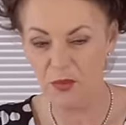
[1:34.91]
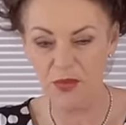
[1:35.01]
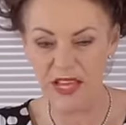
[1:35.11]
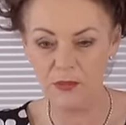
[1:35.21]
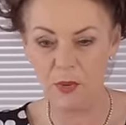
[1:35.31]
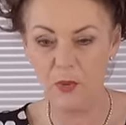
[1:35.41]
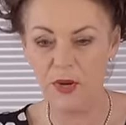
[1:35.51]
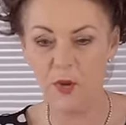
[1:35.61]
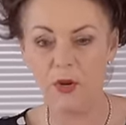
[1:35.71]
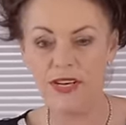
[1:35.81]
That's what we
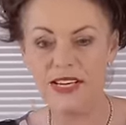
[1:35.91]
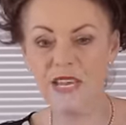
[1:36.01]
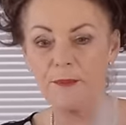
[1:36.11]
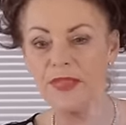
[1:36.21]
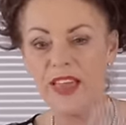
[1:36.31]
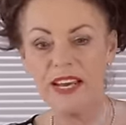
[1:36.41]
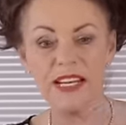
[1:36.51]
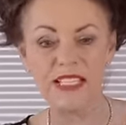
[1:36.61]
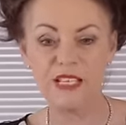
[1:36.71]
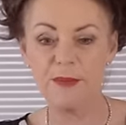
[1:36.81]
call it here, but that
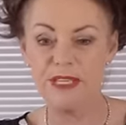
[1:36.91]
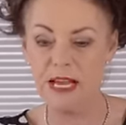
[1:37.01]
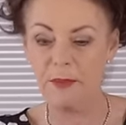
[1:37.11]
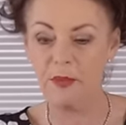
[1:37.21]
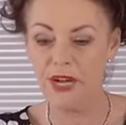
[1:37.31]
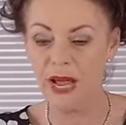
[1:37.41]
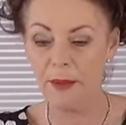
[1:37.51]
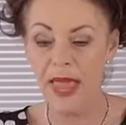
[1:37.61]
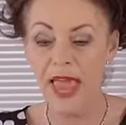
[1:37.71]
needs to be doubled up.